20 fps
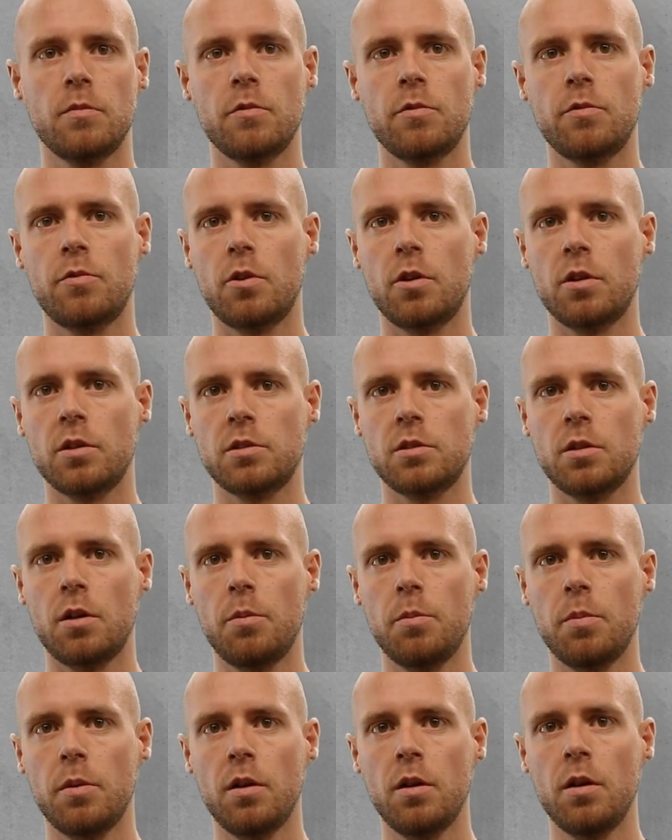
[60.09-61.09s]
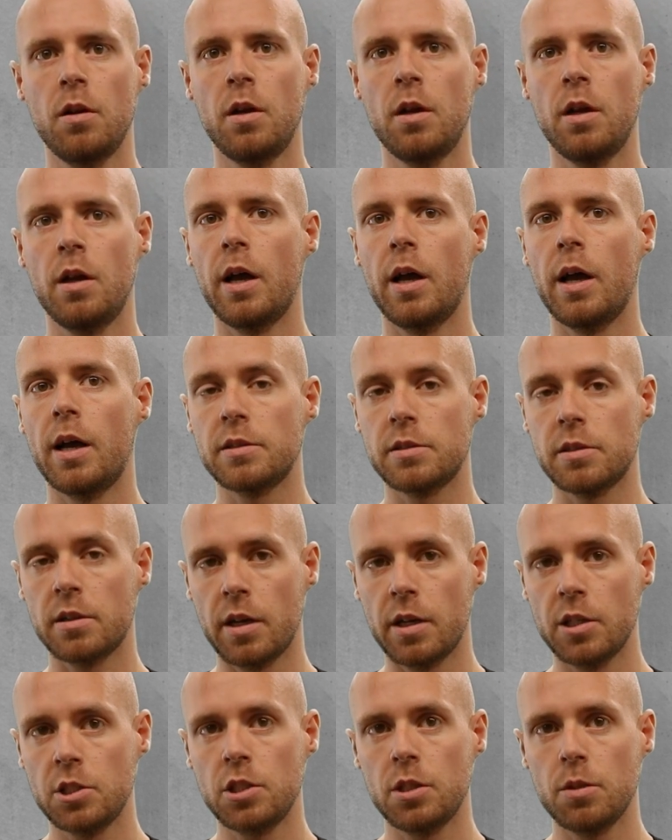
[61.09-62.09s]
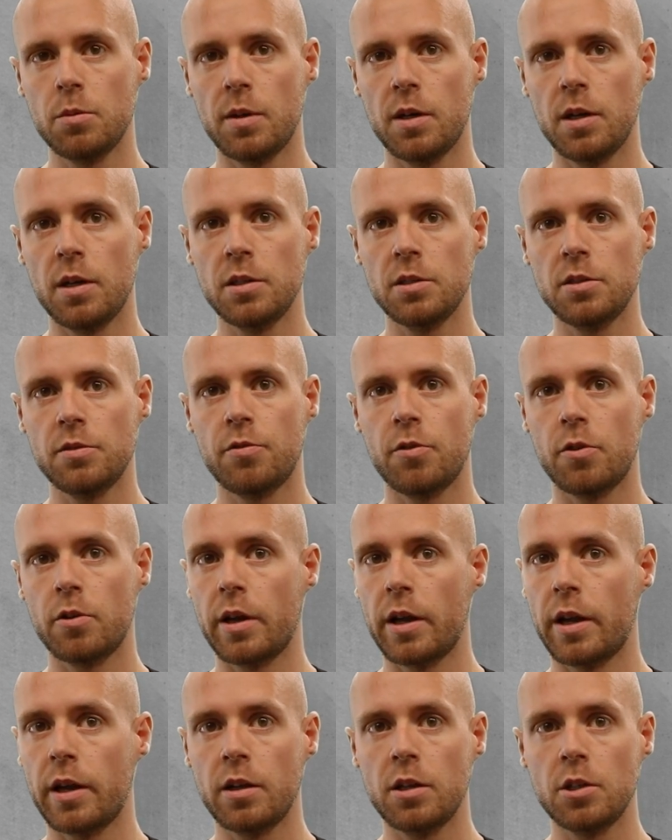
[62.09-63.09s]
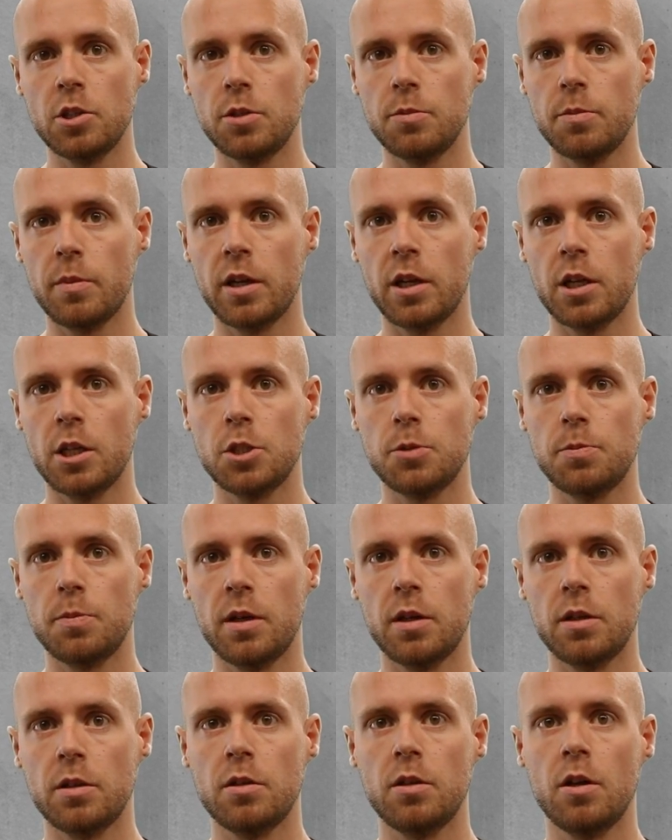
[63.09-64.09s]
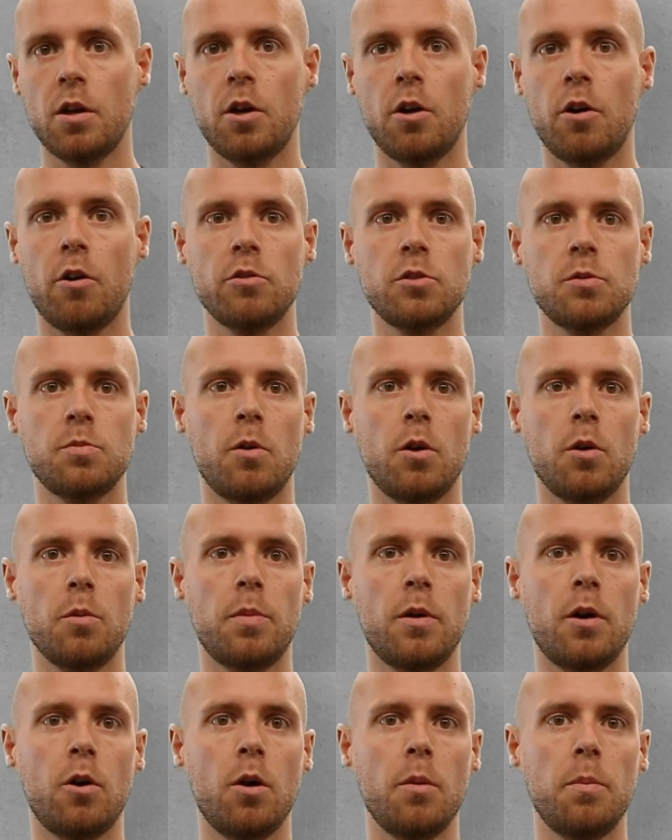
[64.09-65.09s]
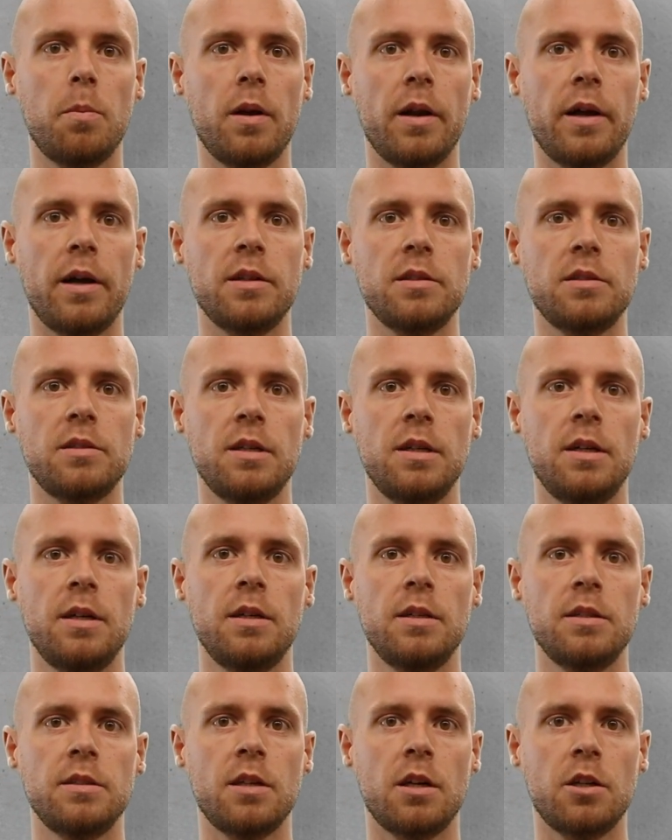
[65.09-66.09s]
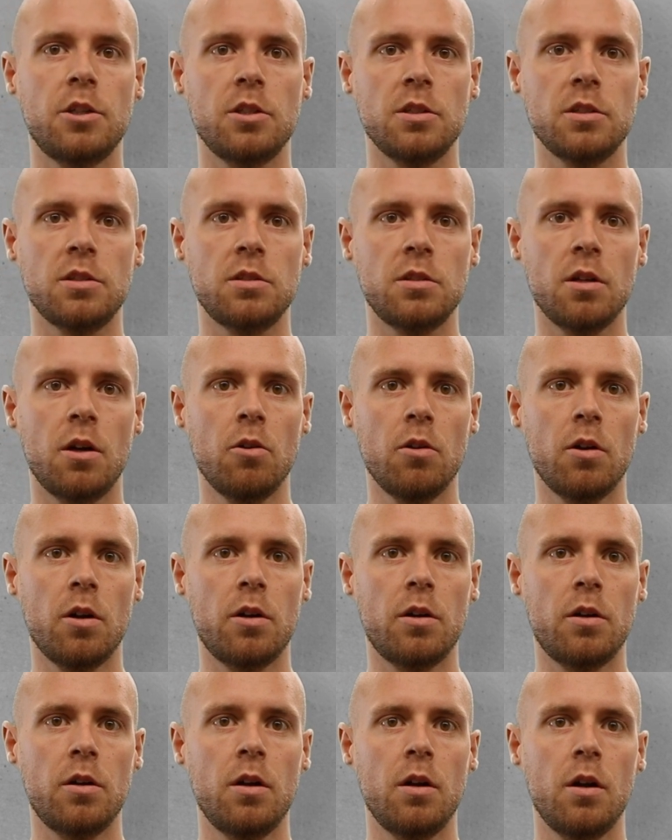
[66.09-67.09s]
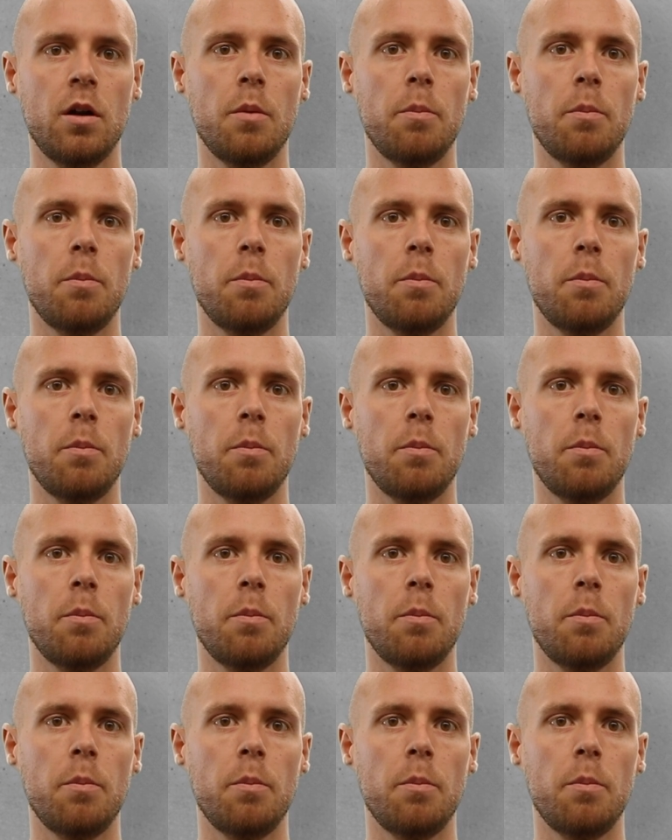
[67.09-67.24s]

For example, as an edge device for the energy management of small power plants such as solar,